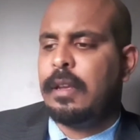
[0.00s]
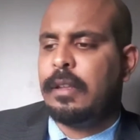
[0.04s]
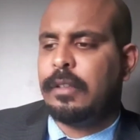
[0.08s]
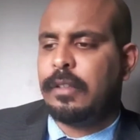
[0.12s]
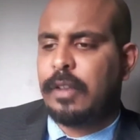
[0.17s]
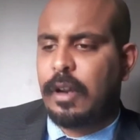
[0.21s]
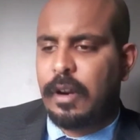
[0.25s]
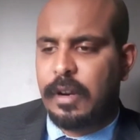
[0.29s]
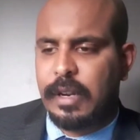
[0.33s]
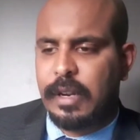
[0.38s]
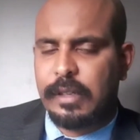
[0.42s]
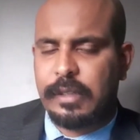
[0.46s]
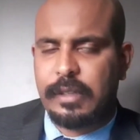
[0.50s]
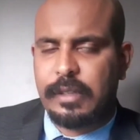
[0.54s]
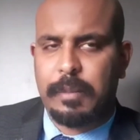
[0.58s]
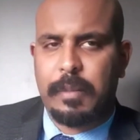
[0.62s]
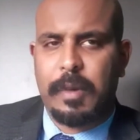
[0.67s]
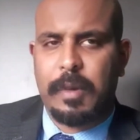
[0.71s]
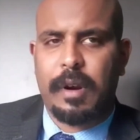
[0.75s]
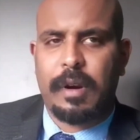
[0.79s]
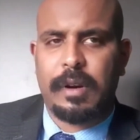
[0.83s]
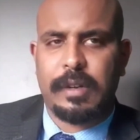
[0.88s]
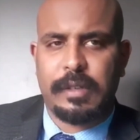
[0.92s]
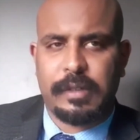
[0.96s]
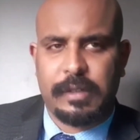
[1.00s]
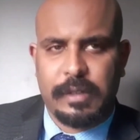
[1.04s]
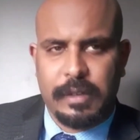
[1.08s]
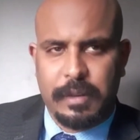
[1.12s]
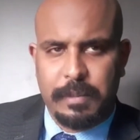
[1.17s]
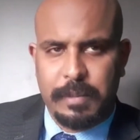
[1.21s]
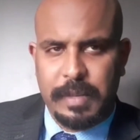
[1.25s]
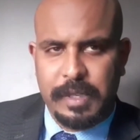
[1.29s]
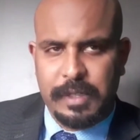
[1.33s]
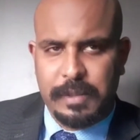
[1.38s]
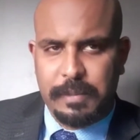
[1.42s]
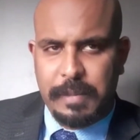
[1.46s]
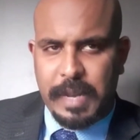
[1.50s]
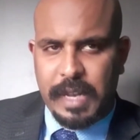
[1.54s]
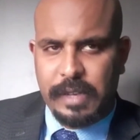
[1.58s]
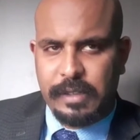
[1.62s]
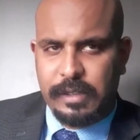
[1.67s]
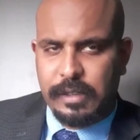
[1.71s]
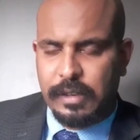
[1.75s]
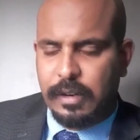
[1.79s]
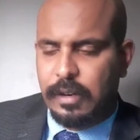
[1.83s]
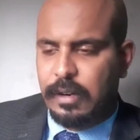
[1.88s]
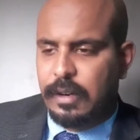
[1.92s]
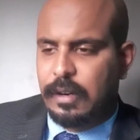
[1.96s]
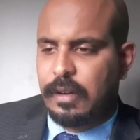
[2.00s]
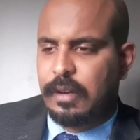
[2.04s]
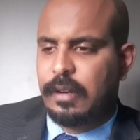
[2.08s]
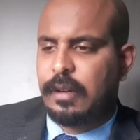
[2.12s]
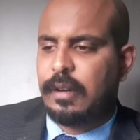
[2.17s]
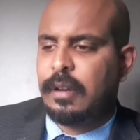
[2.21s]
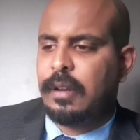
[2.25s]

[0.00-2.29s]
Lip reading: targets Amharas, commits massacres